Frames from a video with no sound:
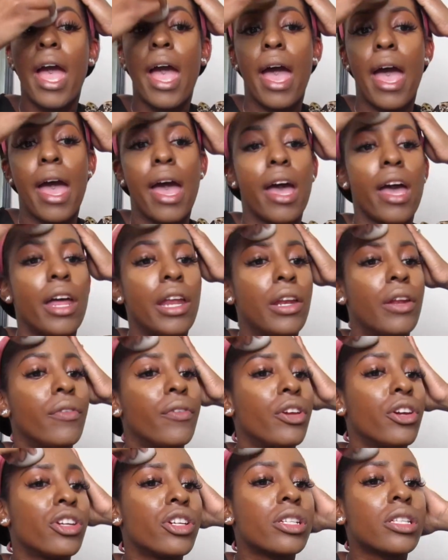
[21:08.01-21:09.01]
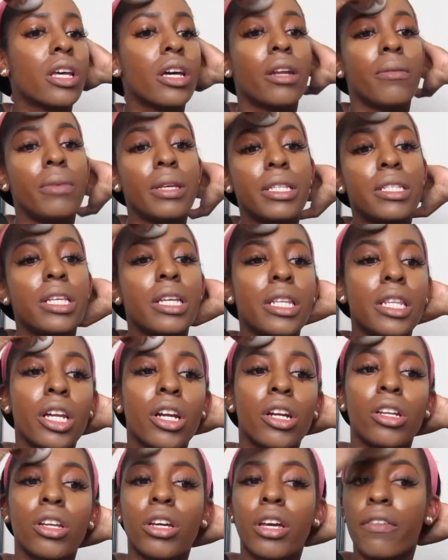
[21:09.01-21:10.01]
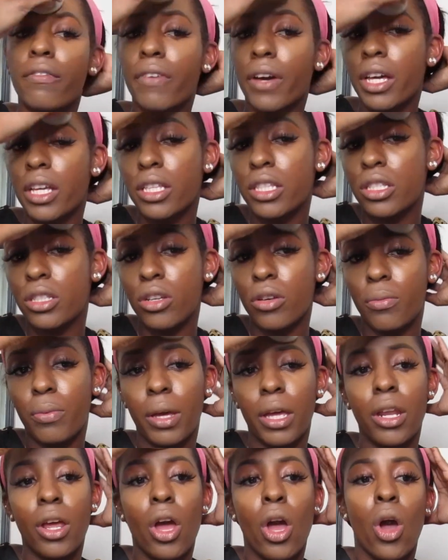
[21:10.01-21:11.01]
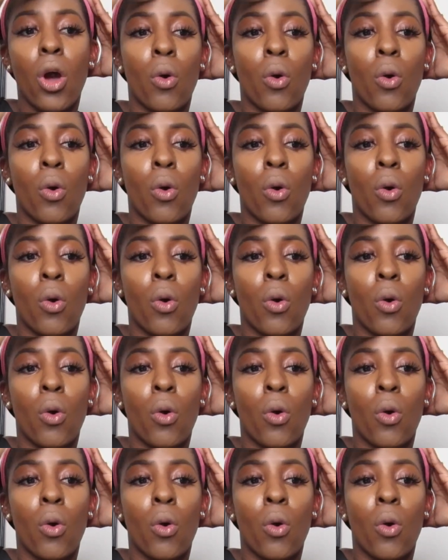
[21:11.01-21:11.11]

and you're just gonna be sitting there looking fucking stupid,